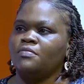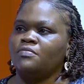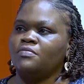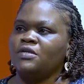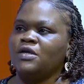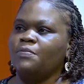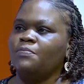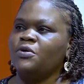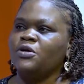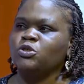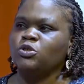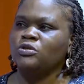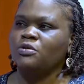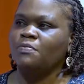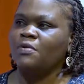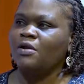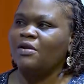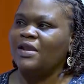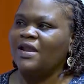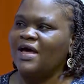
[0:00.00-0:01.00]
they're pressured
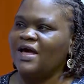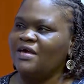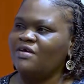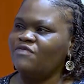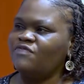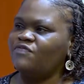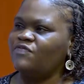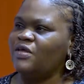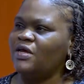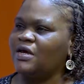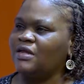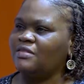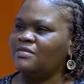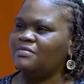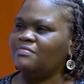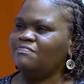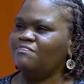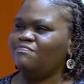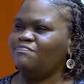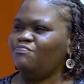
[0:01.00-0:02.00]
about life, they are
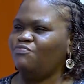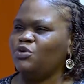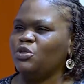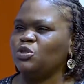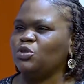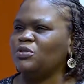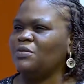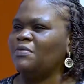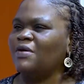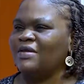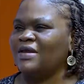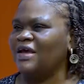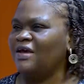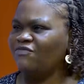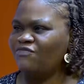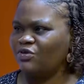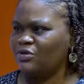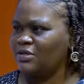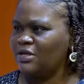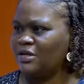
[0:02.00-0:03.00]
pressured about
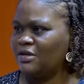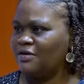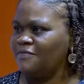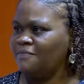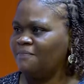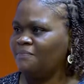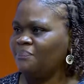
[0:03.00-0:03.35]
everything.